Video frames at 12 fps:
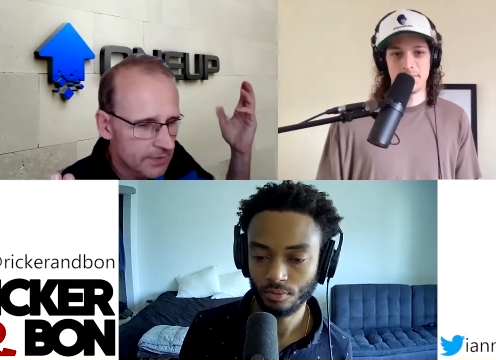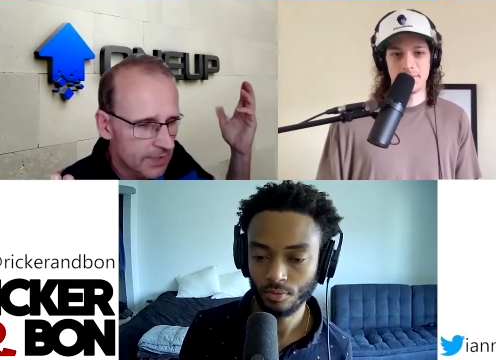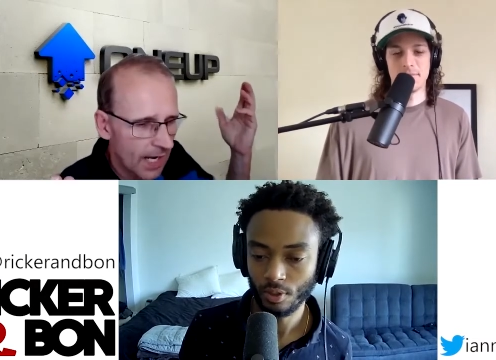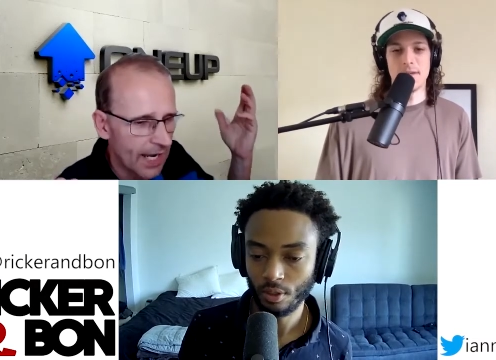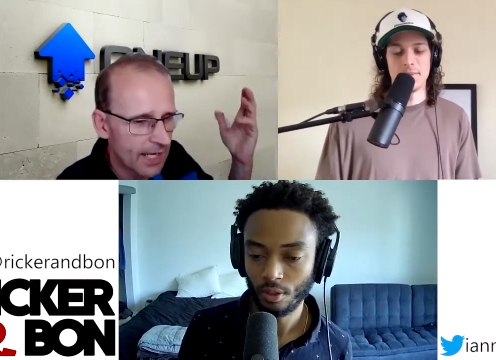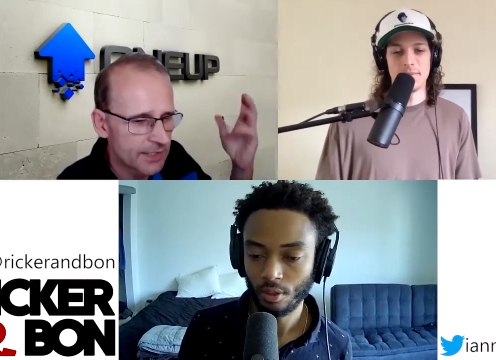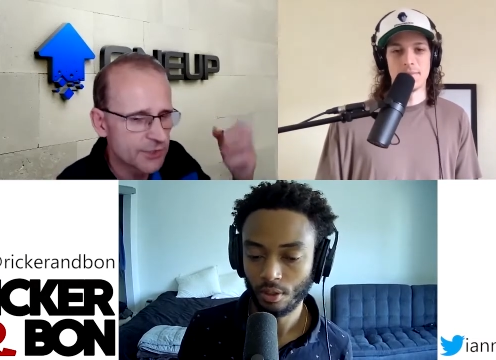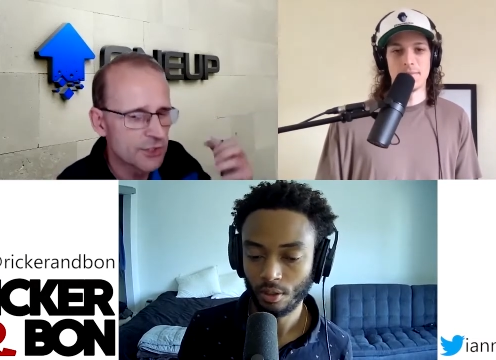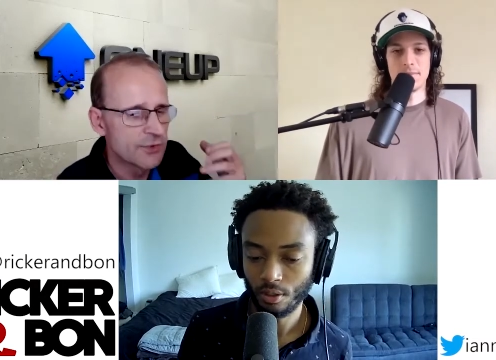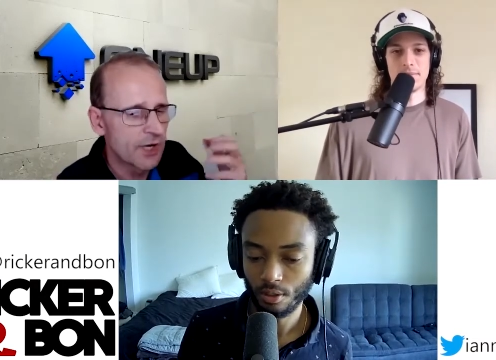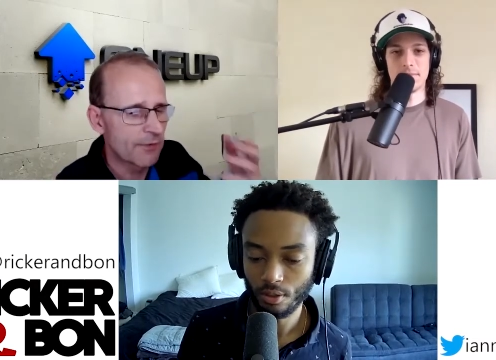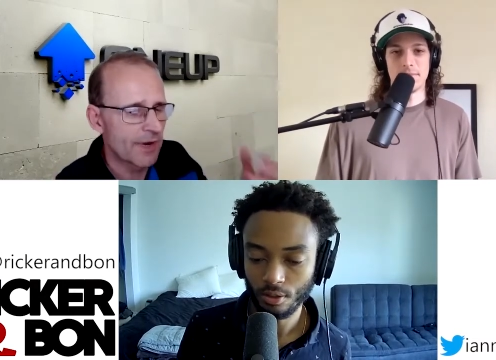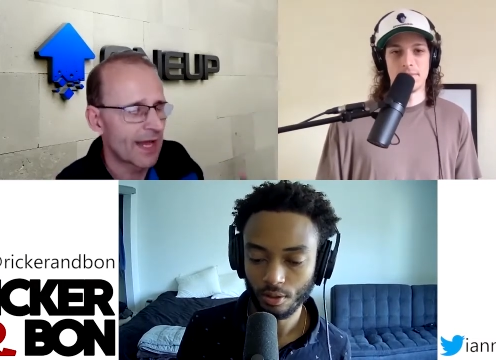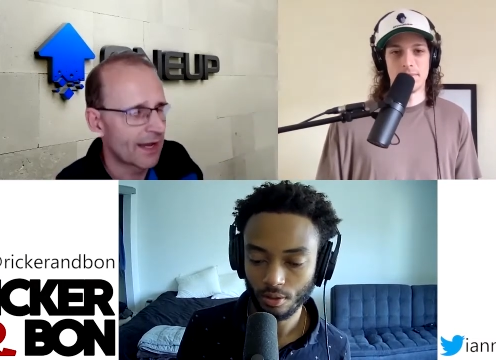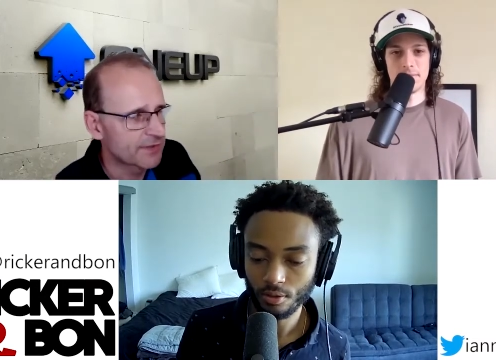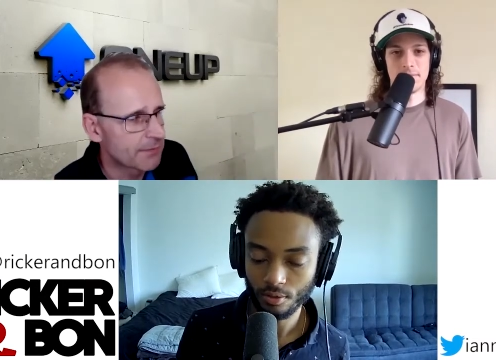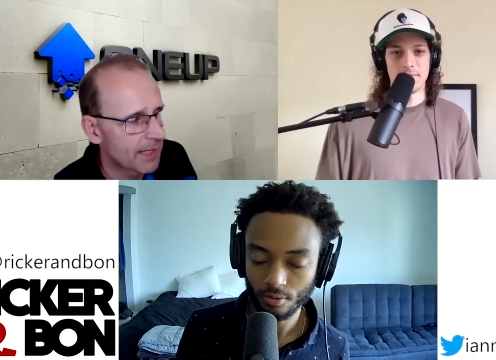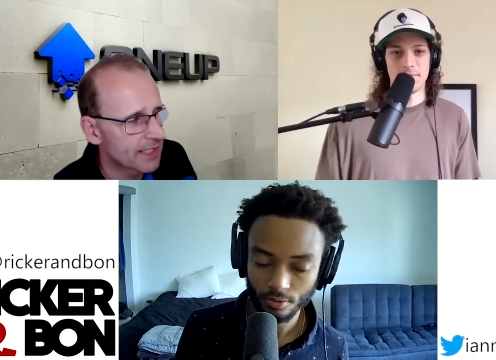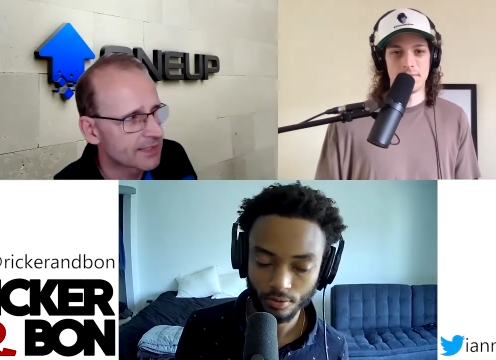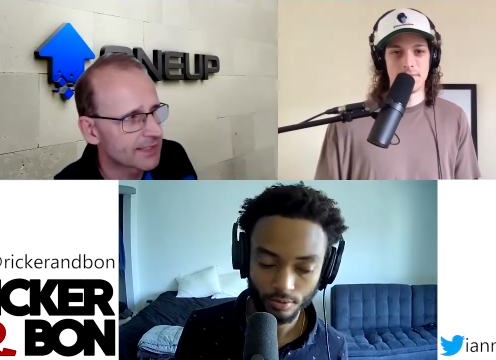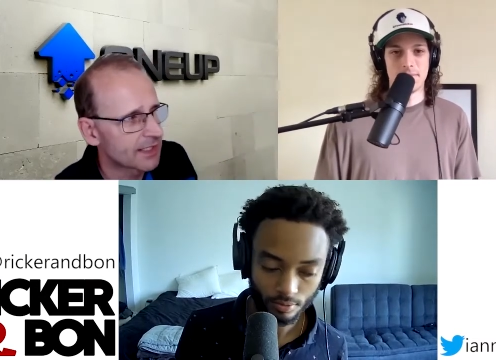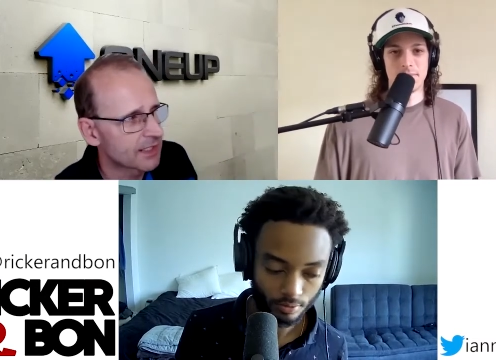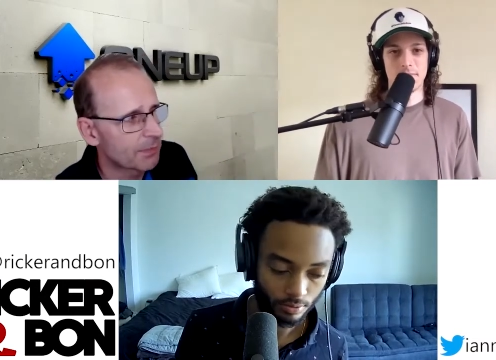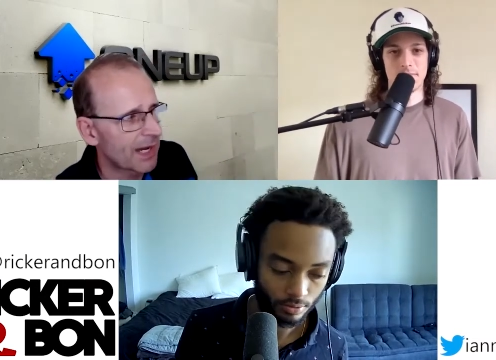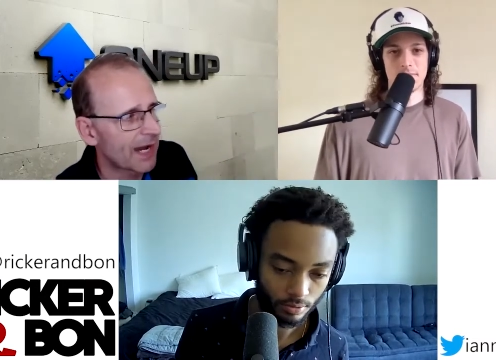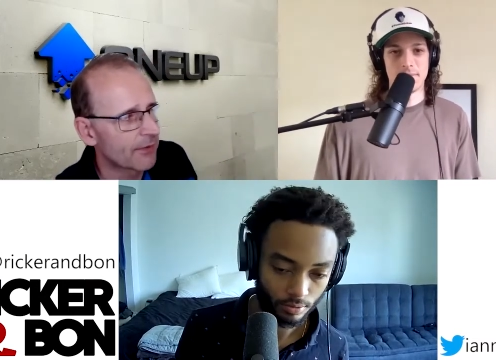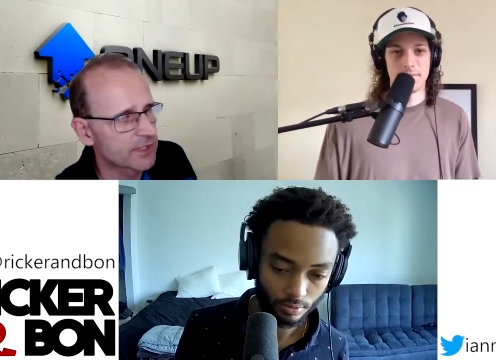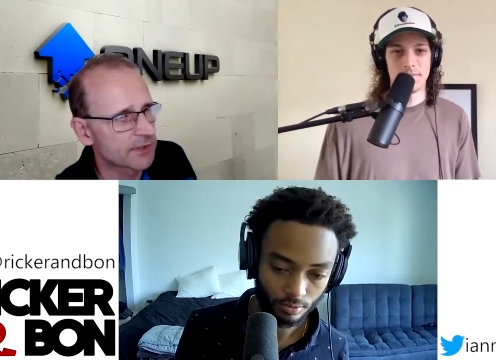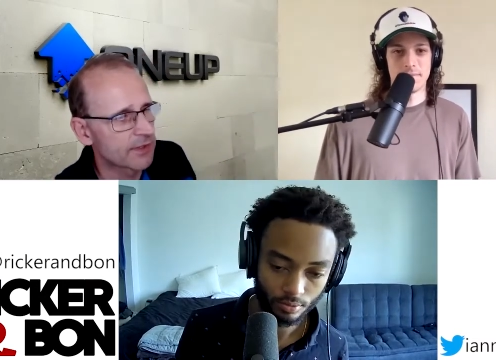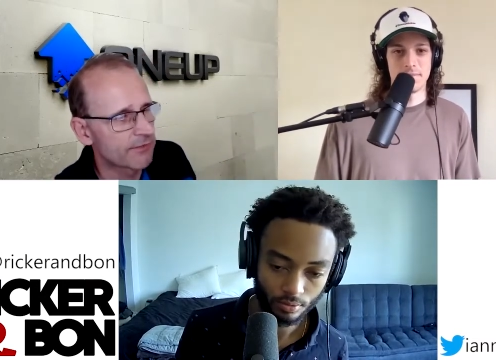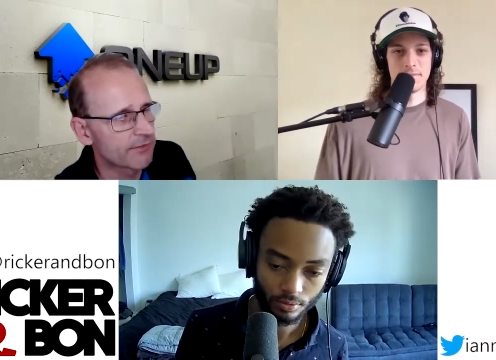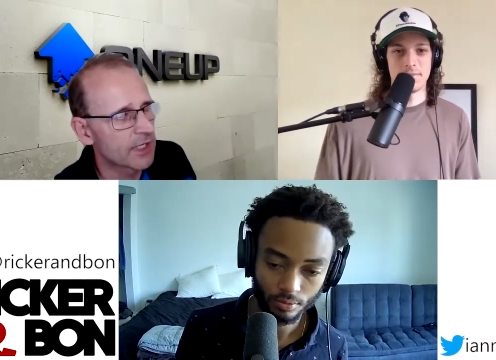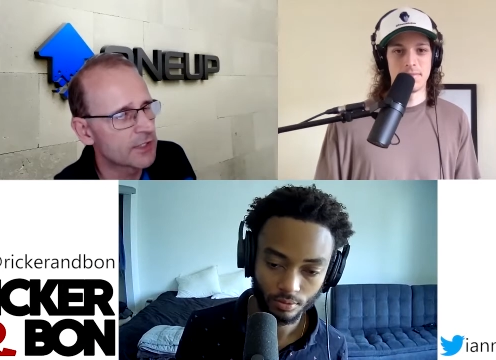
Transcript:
Speaker 1: and you don't have to maintain the power to it, right?